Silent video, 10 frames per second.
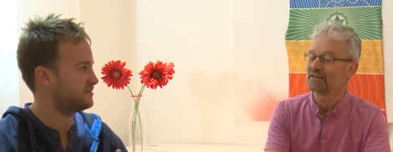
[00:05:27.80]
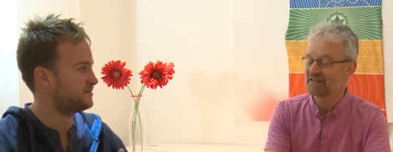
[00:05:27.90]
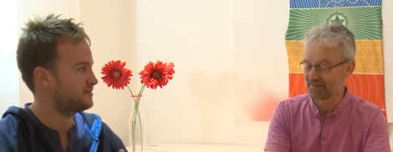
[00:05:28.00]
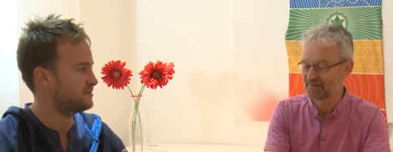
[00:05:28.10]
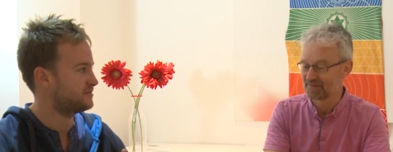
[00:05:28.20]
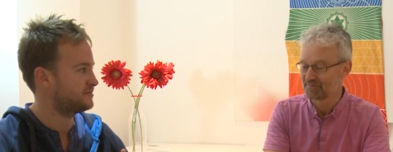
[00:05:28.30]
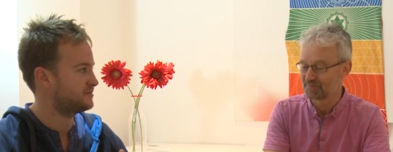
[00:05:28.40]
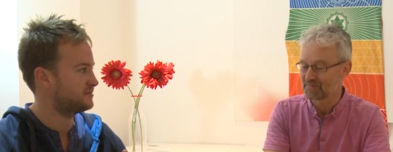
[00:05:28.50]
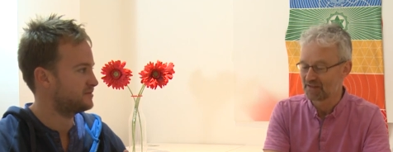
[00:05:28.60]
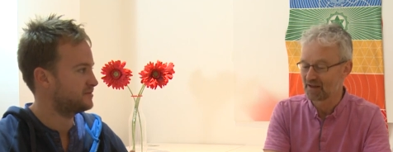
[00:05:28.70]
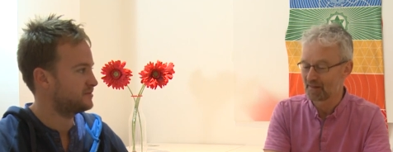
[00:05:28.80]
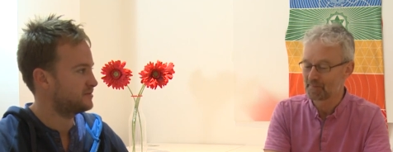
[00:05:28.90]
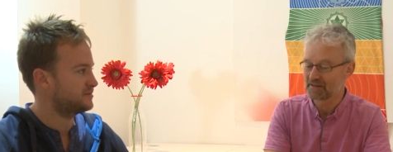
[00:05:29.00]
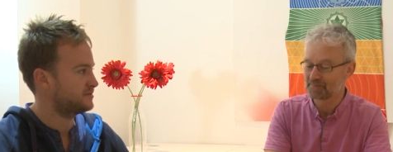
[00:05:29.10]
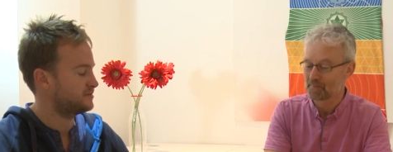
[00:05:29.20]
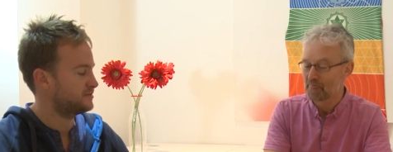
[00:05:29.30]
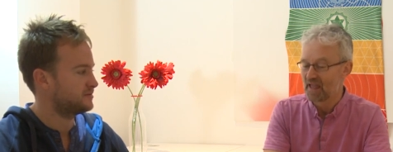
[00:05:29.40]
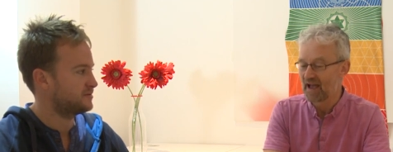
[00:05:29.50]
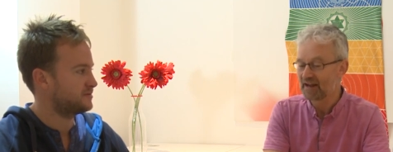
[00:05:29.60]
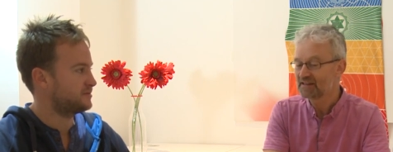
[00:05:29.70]
Speaker 1: Yes. Yeah, I mean,
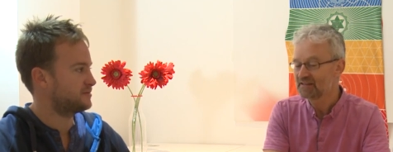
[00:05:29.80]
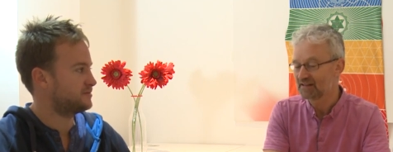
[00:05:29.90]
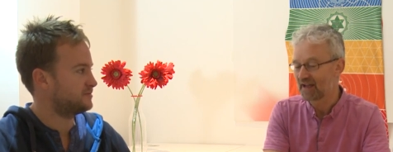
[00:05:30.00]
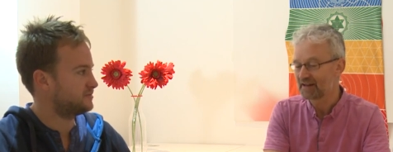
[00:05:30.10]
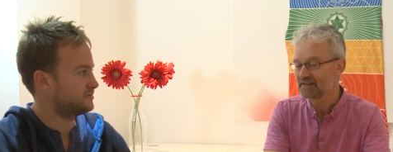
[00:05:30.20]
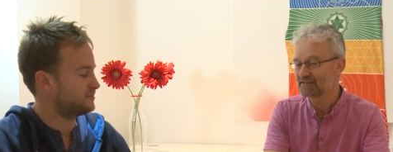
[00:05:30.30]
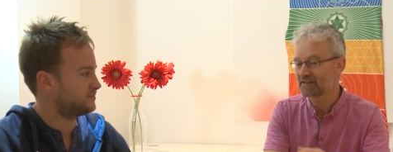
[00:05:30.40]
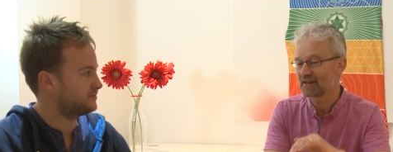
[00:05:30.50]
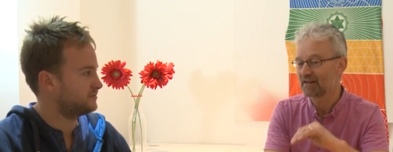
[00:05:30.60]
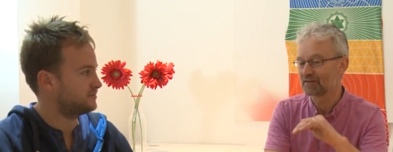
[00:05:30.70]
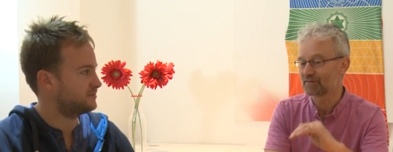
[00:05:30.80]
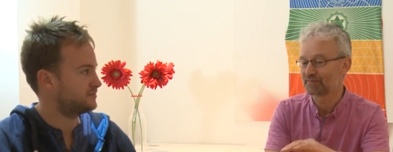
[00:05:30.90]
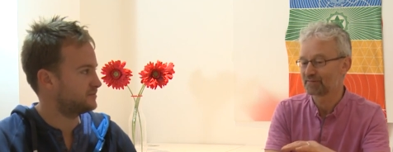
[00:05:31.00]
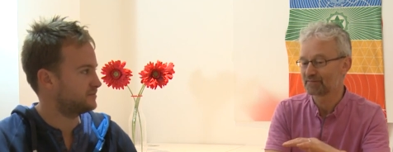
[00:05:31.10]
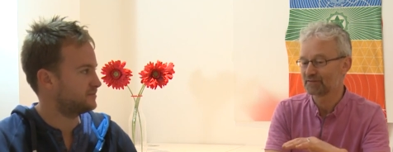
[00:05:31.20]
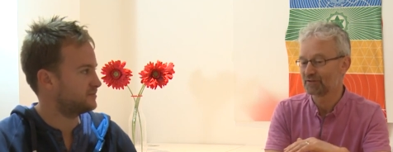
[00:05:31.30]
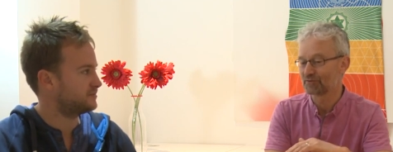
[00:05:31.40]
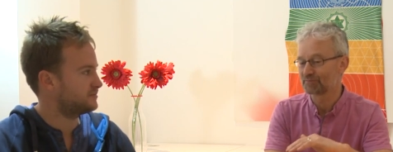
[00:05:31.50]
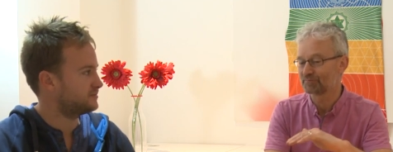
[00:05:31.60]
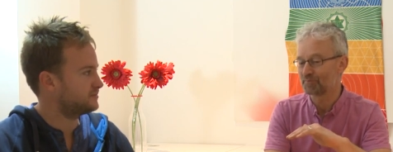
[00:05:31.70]
any tale of, you
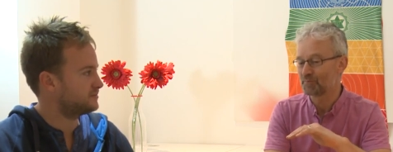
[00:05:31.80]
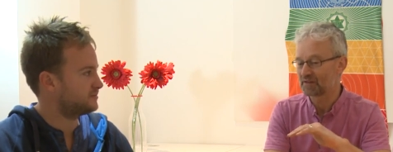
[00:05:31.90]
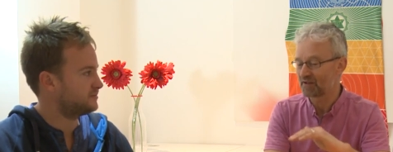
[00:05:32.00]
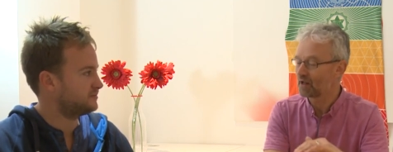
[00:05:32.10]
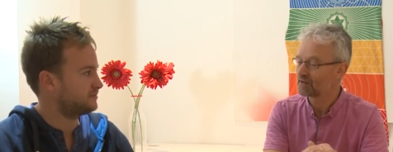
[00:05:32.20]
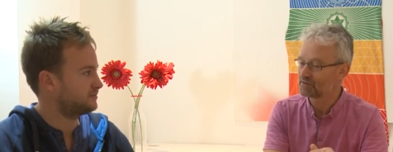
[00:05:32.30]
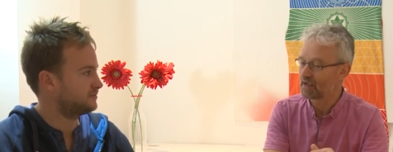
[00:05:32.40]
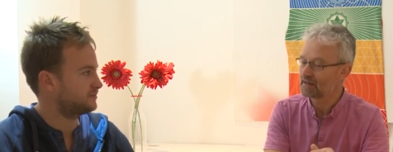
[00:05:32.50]
know, mythology,